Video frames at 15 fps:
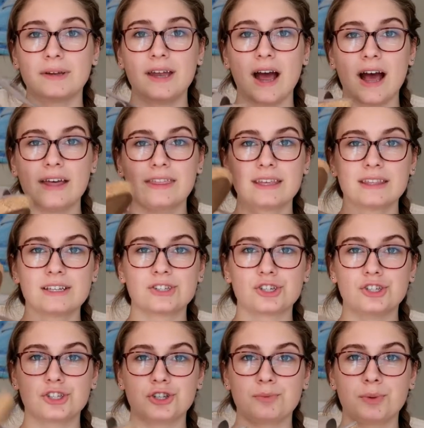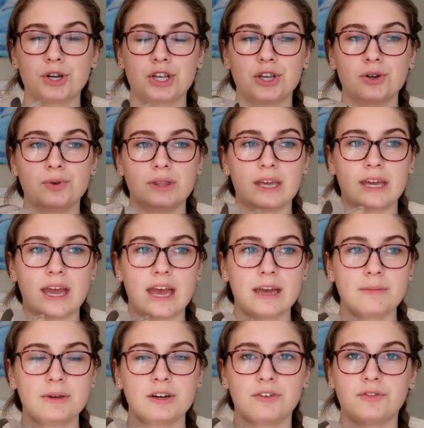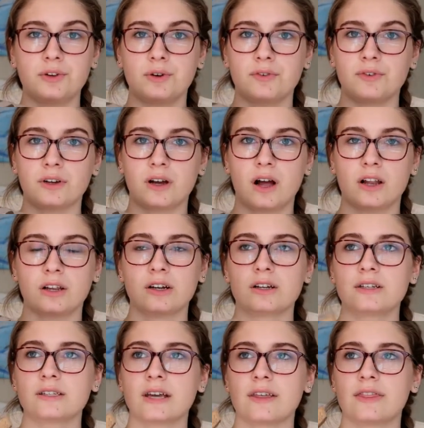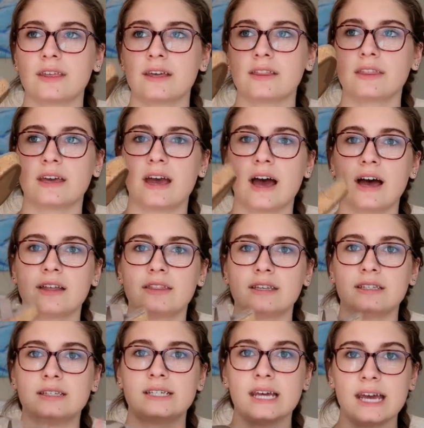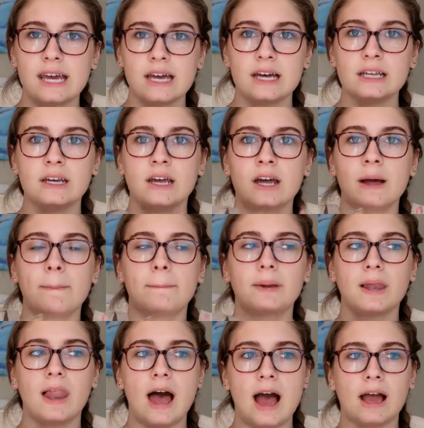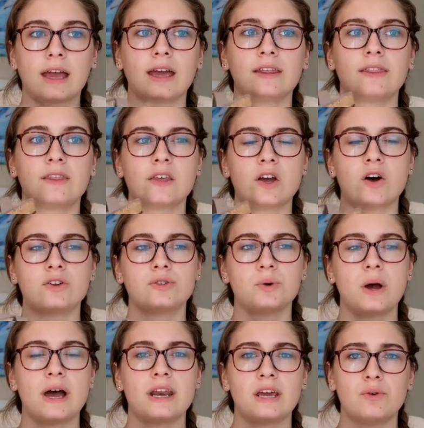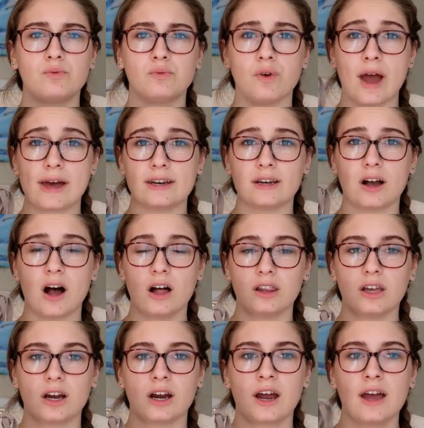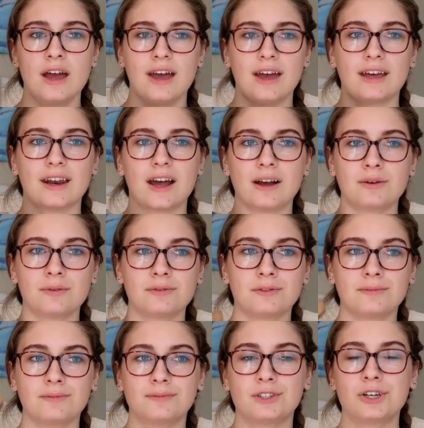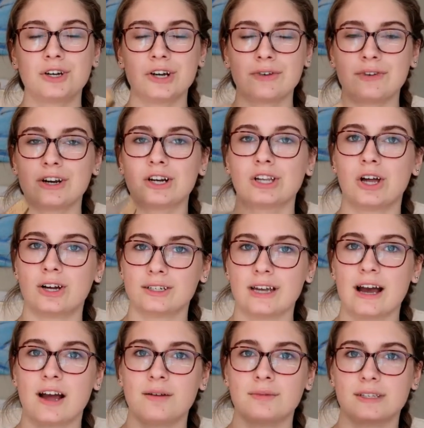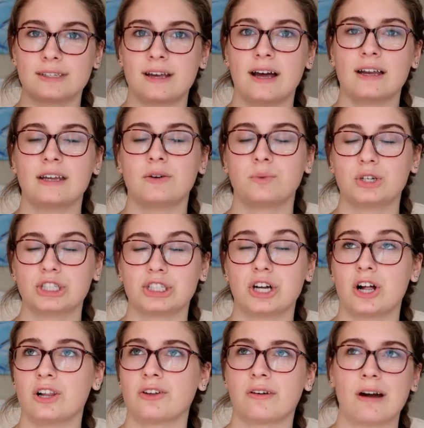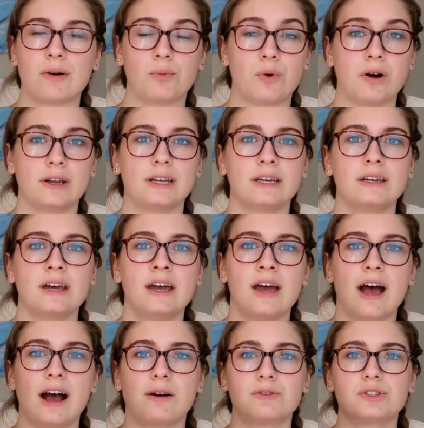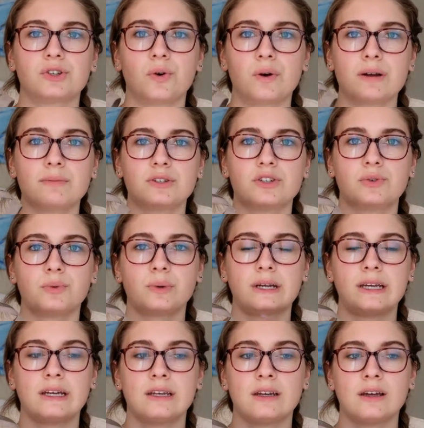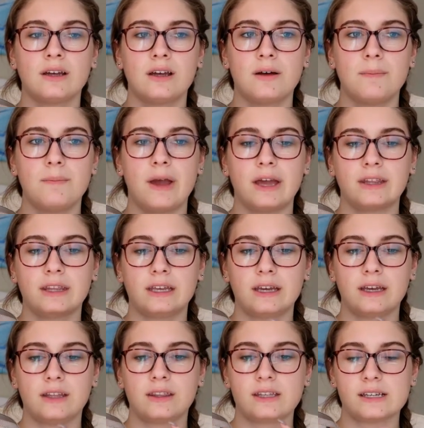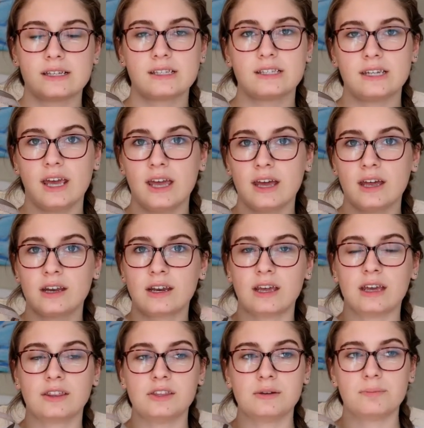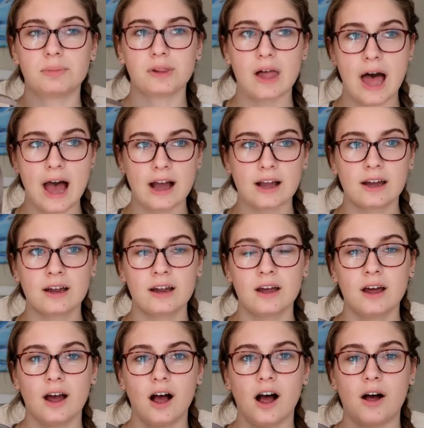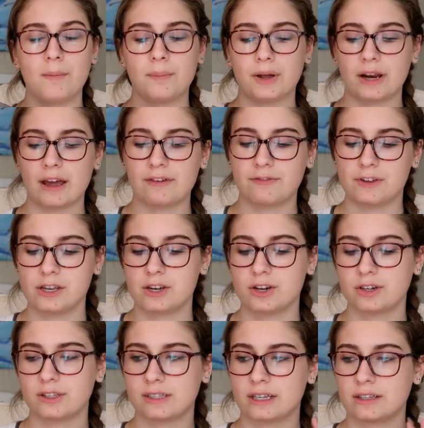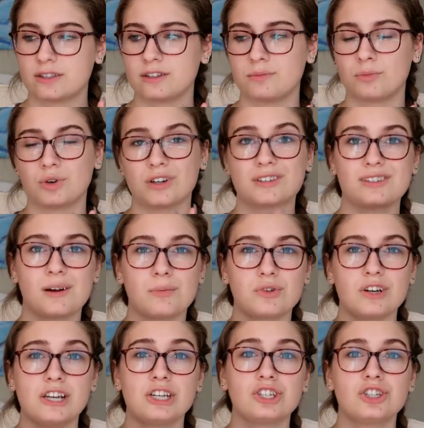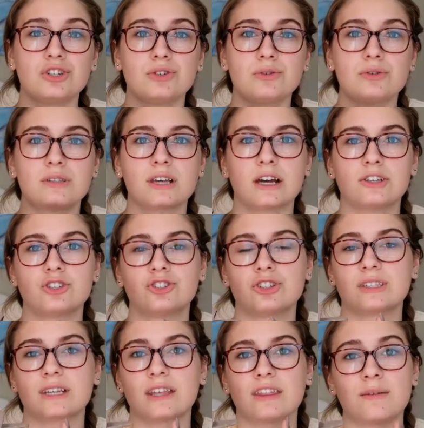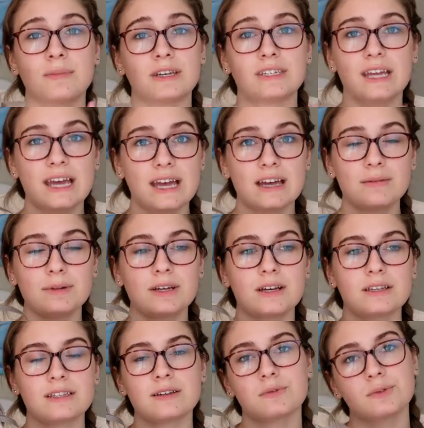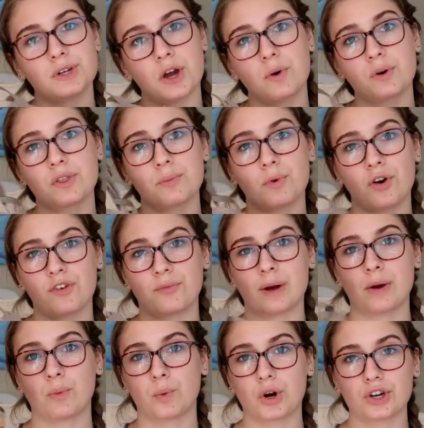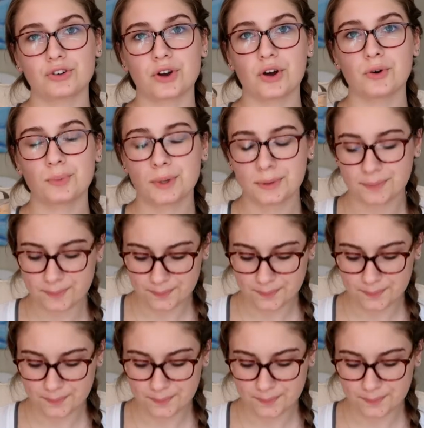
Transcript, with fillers: But yeah, I think these are super cute. They came in a few different colors. I think they had the tan, black, and then they also had a red color. And I took a very long time deciding which color I wanted. I was going between mainly this tan and the black. But I figured since they're more summery shoes, I should just get them in tan because they would go with more of my wardrobe.